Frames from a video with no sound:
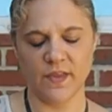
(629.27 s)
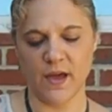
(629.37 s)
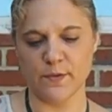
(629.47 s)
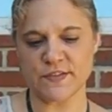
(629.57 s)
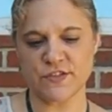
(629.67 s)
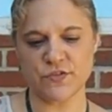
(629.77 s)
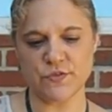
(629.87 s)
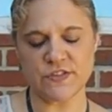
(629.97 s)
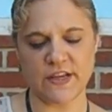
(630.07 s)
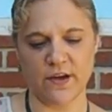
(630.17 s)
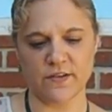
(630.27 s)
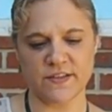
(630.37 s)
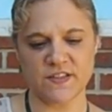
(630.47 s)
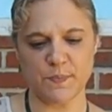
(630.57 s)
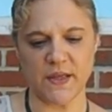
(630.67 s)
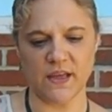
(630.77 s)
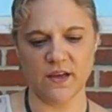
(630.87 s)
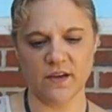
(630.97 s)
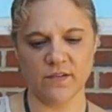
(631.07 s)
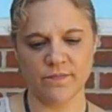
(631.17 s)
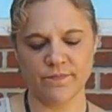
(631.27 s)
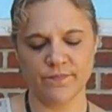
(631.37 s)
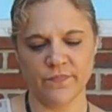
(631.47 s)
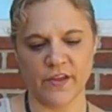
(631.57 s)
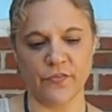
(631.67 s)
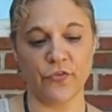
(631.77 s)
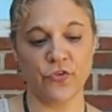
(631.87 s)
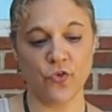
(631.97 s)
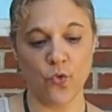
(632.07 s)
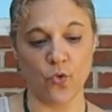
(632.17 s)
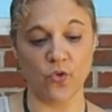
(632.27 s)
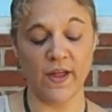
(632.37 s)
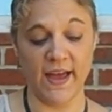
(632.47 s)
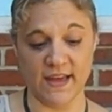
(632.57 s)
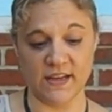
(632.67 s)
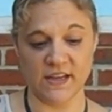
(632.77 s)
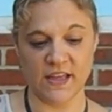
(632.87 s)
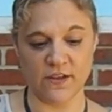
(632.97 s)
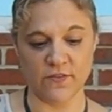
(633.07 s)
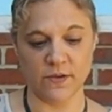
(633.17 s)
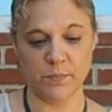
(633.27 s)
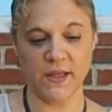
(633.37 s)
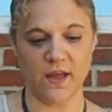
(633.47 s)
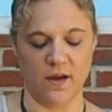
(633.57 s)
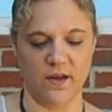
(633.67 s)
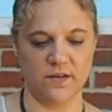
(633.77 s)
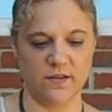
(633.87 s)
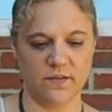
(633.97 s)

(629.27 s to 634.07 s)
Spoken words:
I was too scared to speak, and school hadn't even begun.